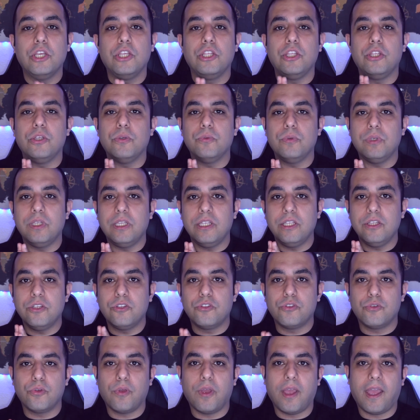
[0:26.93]
you need
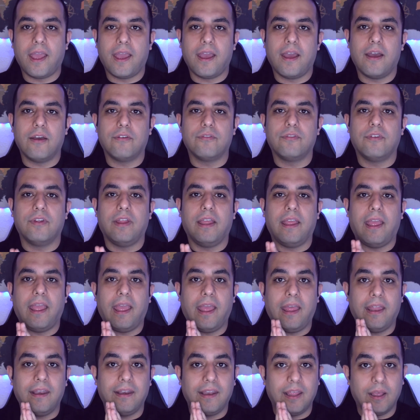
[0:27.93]
to have
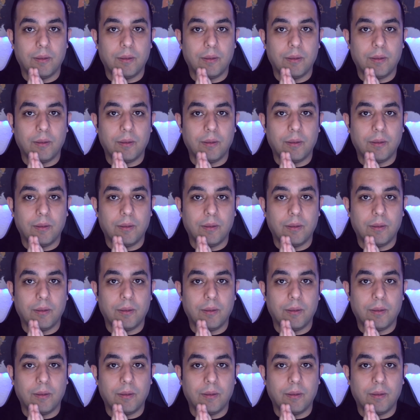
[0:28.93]
and